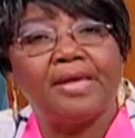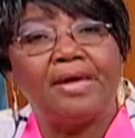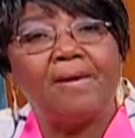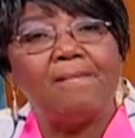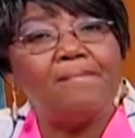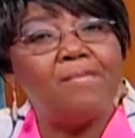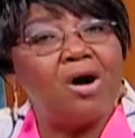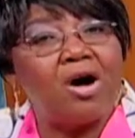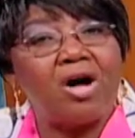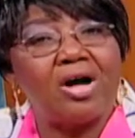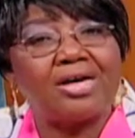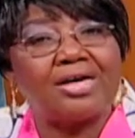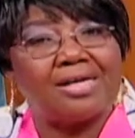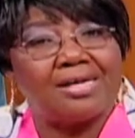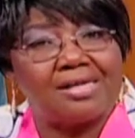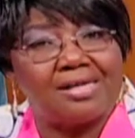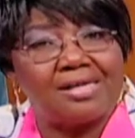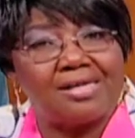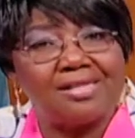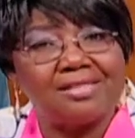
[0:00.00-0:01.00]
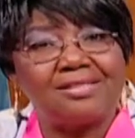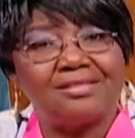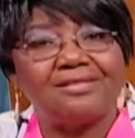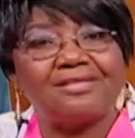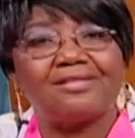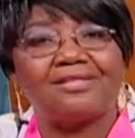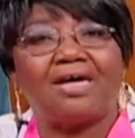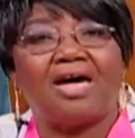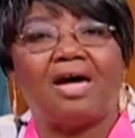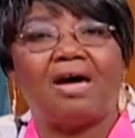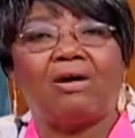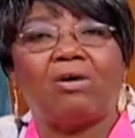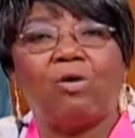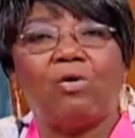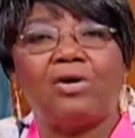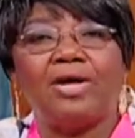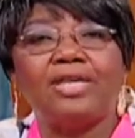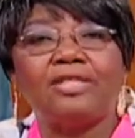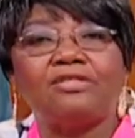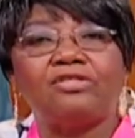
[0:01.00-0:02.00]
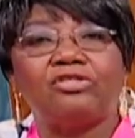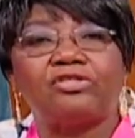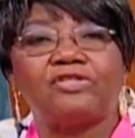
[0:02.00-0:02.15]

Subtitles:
More girls are going to